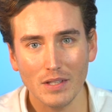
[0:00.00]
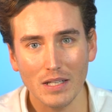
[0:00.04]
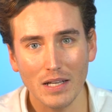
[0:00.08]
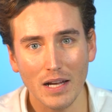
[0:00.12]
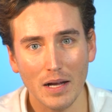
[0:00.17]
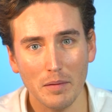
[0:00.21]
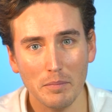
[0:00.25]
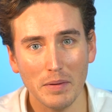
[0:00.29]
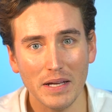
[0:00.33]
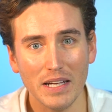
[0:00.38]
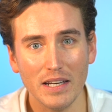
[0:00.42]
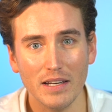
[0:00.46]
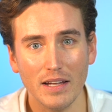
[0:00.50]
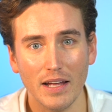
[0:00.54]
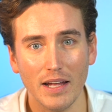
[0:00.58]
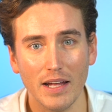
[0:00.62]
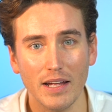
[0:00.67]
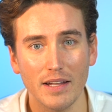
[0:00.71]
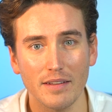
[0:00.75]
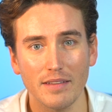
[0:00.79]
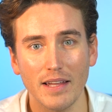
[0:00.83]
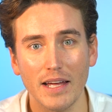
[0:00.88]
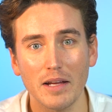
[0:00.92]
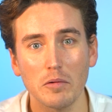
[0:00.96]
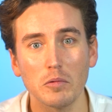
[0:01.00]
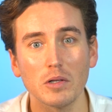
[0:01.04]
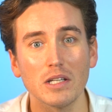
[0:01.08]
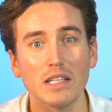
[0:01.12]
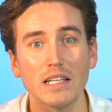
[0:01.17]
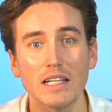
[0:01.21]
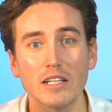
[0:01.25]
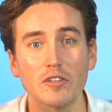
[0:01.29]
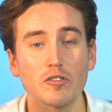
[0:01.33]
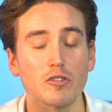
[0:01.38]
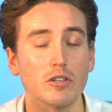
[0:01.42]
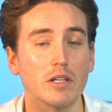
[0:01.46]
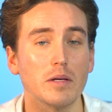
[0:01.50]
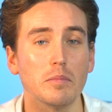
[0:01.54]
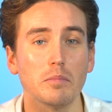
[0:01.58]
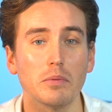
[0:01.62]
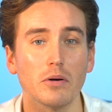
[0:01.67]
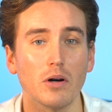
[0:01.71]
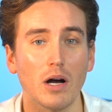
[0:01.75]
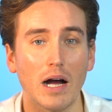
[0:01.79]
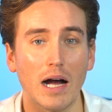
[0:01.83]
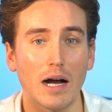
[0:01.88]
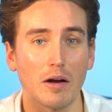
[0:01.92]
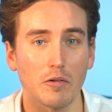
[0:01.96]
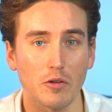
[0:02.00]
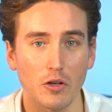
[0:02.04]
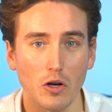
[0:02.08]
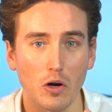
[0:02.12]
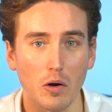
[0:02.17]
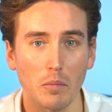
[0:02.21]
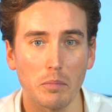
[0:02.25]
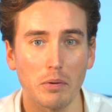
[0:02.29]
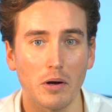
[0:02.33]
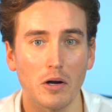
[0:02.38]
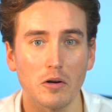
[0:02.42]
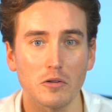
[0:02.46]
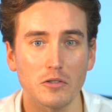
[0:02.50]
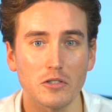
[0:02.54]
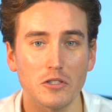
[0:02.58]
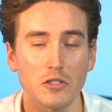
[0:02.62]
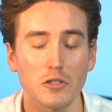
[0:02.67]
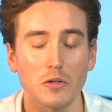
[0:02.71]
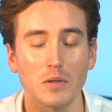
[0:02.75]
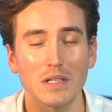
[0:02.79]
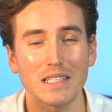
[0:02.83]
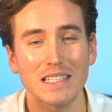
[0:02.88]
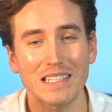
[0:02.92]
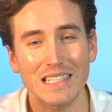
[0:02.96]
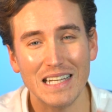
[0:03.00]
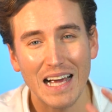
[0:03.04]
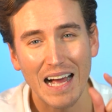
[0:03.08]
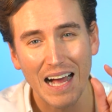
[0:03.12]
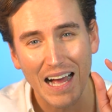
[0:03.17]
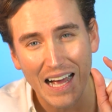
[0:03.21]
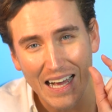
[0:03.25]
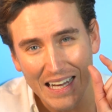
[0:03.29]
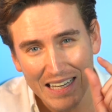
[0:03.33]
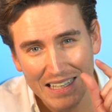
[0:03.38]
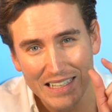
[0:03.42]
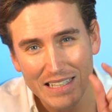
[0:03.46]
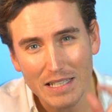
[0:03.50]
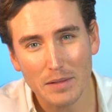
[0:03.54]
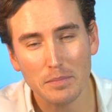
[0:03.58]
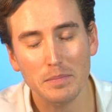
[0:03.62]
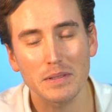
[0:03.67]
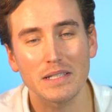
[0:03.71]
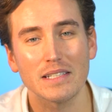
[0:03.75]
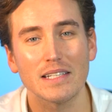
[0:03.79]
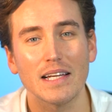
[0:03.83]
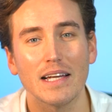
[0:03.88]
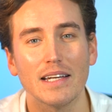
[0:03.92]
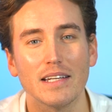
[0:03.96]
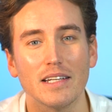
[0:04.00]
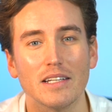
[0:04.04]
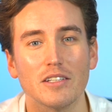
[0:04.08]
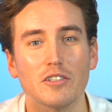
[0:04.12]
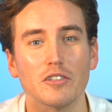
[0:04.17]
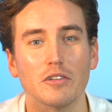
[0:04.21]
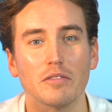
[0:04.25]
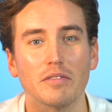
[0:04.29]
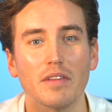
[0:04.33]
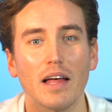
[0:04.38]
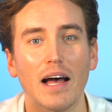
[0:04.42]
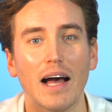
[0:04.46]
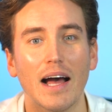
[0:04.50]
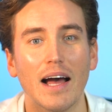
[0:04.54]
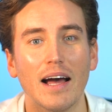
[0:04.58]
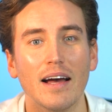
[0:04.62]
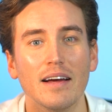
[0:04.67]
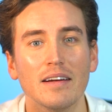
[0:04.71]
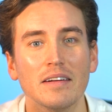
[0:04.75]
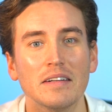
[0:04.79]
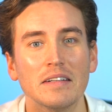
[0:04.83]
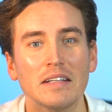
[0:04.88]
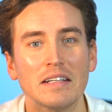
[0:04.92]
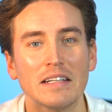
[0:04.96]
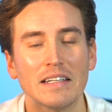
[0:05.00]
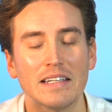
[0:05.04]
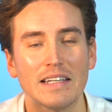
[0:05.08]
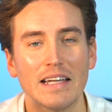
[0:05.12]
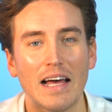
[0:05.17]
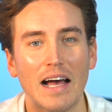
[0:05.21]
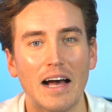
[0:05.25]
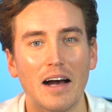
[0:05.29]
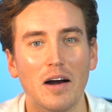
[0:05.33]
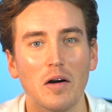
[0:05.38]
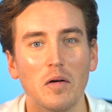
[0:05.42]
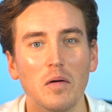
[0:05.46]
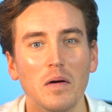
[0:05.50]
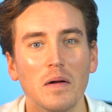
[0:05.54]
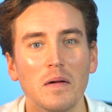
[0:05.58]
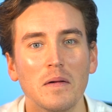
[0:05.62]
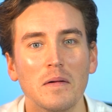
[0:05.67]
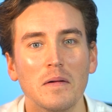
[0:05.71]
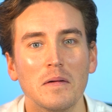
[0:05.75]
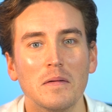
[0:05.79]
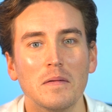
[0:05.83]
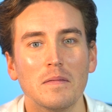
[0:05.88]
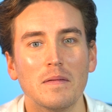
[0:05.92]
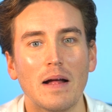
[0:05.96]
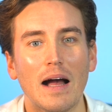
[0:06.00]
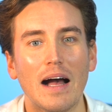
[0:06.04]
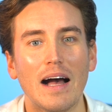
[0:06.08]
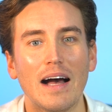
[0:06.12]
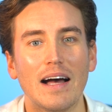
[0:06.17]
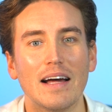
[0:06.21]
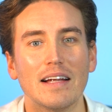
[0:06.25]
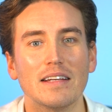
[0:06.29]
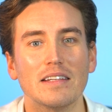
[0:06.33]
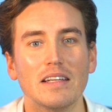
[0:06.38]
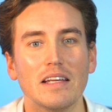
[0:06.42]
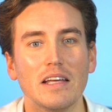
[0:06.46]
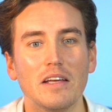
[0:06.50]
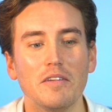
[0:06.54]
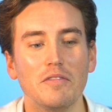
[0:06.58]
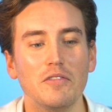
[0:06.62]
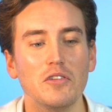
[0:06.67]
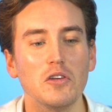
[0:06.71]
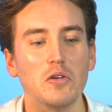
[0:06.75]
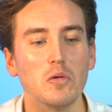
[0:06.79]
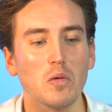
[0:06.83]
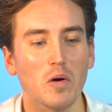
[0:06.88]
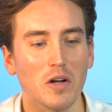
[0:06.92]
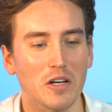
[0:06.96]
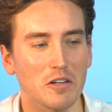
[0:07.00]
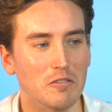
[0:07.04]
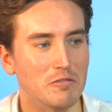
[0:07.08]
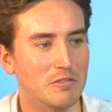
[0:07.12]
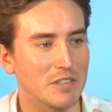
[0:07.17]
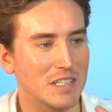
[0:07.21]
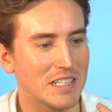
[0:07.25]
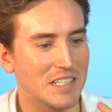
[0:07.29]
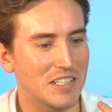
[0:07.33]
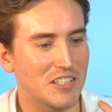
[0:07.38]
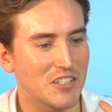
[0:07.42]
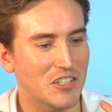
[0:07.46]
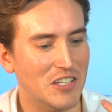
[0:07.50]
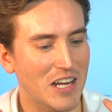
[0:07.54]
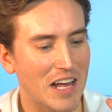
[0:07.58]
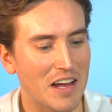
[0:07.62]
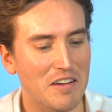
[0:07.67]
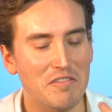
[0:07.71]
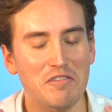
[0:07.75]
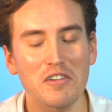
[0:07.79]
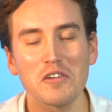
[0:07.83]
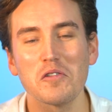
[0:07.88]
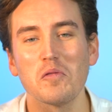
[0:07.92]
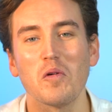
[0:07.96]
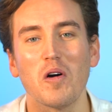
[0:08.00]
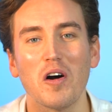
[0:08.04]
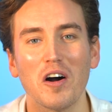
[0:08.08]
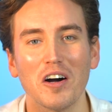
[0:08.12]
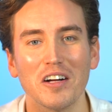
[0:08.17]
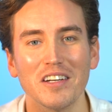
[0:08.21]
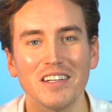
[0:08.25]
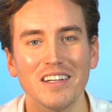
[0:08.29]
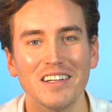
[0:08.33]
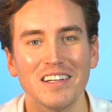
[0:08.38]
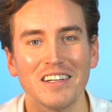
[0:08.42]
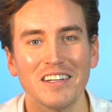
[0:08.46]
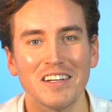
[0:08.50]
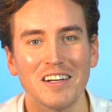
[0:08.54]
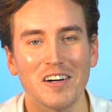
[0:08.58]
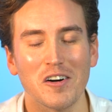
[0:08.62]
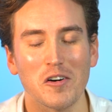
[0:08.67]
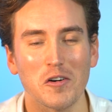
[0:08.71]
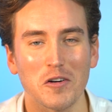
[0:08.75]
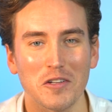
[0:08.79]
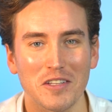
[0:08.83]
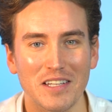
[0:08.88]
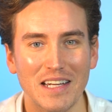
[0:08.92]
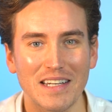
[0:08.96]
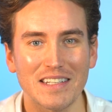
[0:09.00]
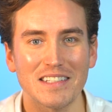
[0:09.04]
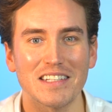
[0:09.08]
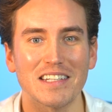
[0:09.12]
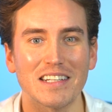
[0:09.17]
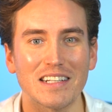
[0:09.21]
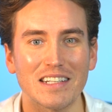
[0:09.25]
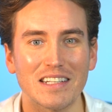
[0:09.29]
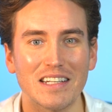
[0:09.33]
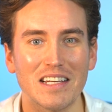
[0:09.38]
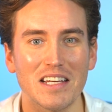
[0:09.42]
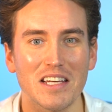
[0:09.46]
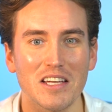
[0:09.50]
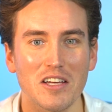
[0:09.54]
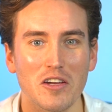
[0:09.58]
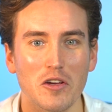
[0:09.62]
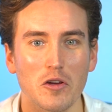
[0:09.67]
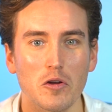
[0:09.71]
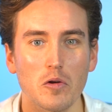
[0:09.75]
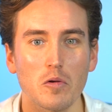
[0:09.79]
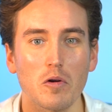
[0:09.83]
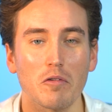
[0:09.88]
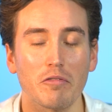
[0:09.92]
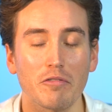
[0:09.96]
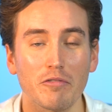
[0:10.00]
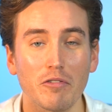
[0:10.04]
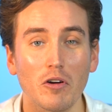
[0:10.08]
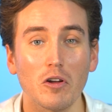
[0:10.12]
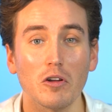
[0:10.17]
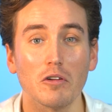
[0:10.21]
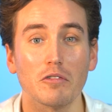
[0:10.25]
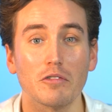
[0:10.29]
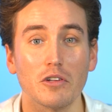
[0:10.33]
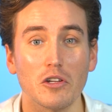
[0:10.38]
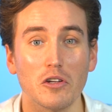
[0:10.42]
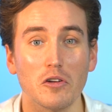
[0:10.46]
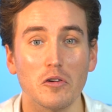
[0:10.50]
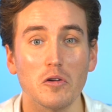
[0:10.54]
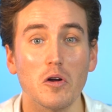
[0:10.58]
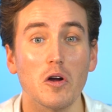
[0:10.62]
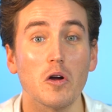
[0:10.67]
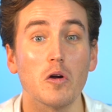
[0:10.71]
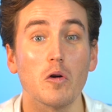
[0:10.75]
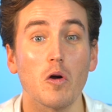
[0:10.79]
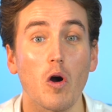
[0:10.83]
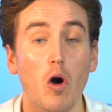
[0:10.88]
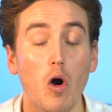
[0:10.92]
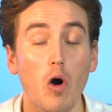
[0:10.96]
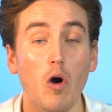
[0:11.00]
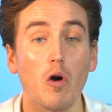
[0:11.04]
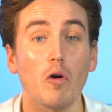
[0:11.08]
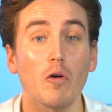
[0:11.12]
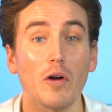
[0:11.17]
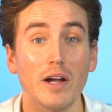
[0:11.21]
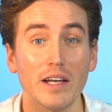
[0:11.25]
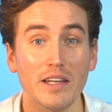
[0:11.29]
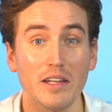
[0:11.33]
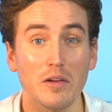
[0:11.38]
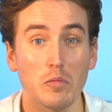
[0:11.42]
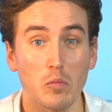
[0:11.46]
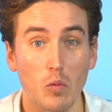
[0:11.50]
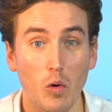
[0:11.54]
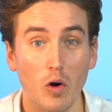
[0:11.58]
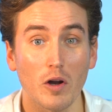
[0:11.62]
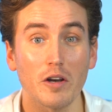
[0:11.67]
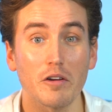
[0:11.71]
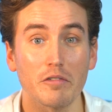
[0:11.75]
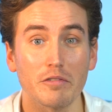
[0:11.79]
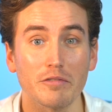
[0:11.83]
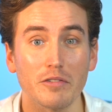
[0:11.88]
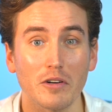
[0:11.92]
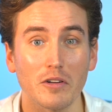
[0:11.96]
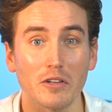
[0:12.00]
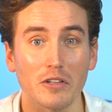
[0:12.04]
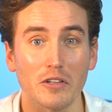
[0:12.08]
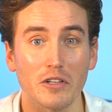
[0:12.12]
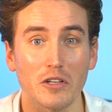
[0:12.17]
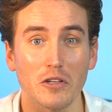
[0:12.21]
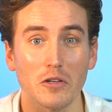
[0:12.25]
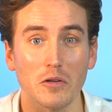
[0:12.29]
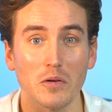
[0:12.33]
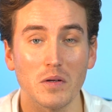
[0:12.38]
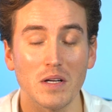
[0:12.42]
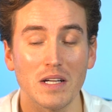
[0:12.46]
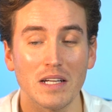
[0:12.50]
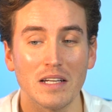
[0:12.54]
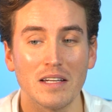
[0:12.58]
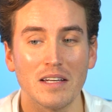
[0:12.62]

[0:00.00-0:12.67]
they will literally put out your post to a tiny percentage of that now. And if you want to reach everyone authentically who have followed you, who already want to follow you,